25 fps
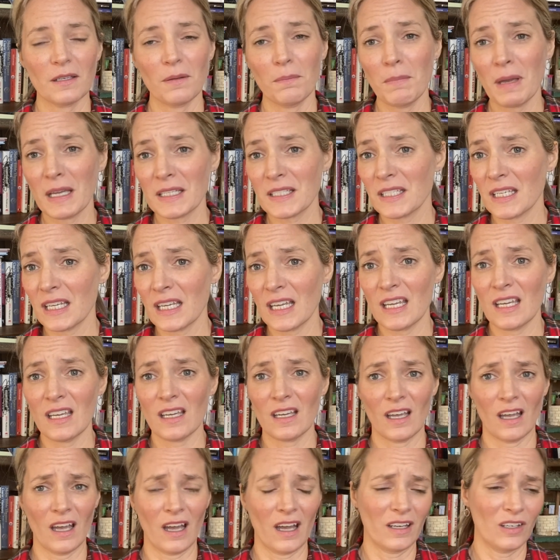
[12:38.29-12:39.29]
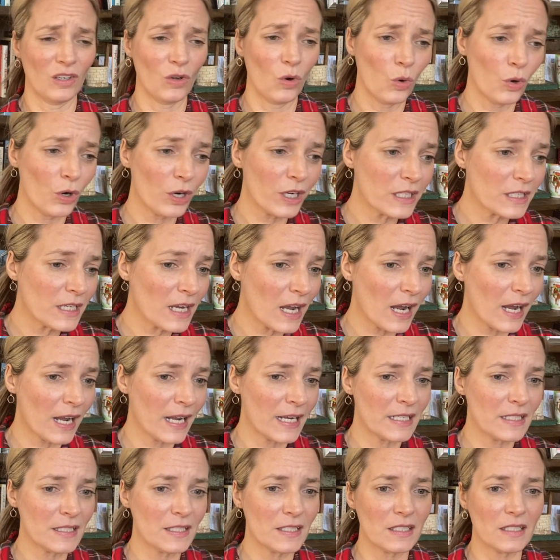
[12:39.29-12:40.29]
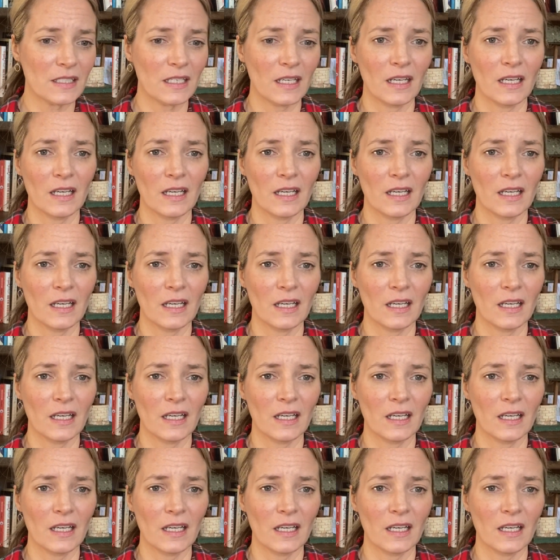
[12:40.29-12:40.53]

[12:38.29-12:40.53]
messy, unorganized.